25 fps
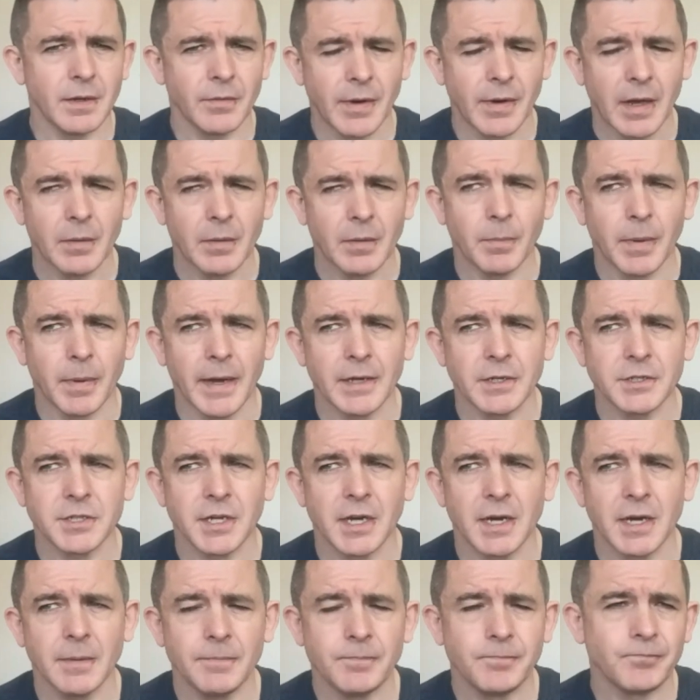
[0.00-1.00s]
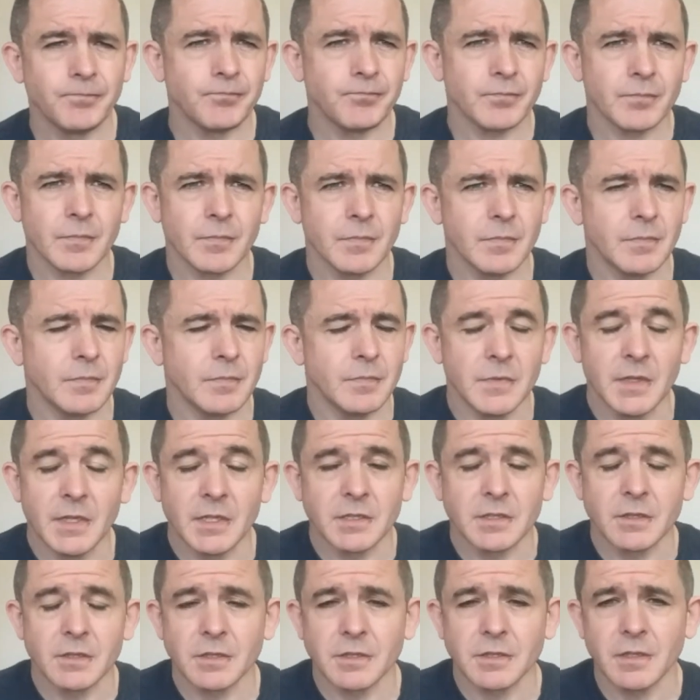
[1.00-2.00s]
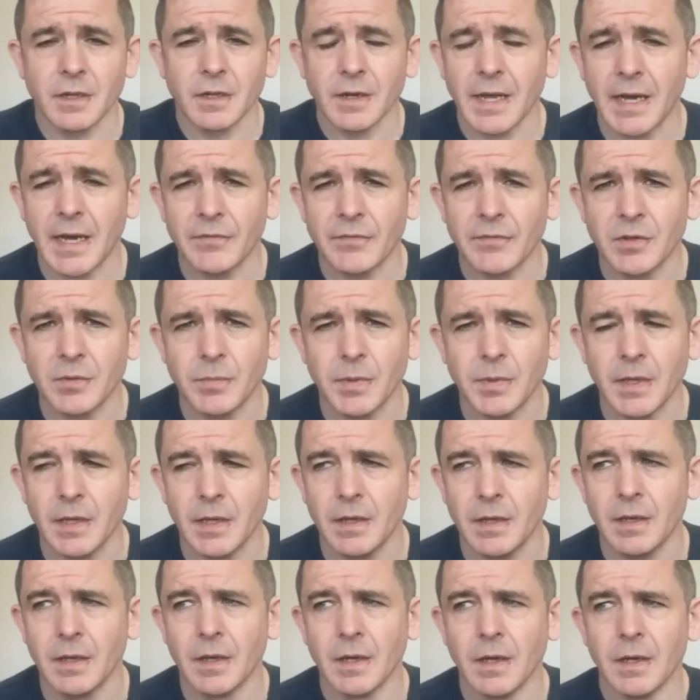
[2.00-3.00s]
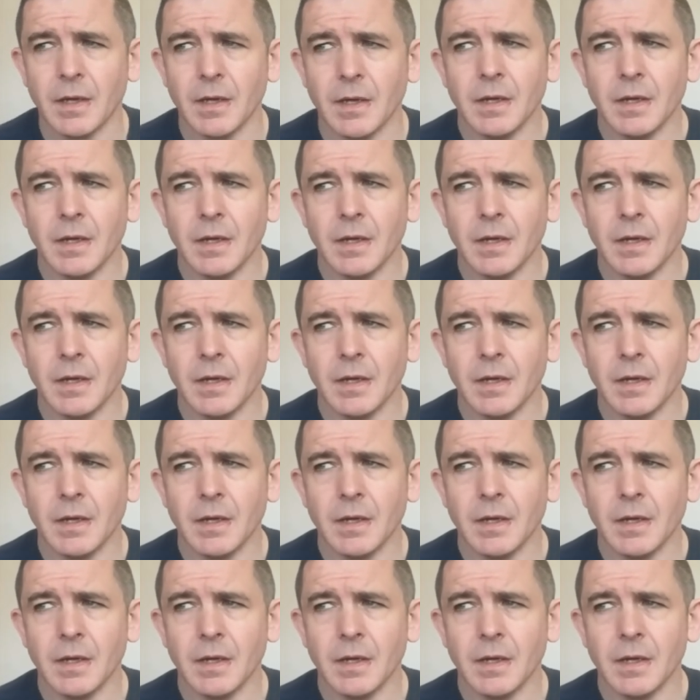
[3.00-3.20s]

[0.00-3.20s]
around biochar. This does not have to be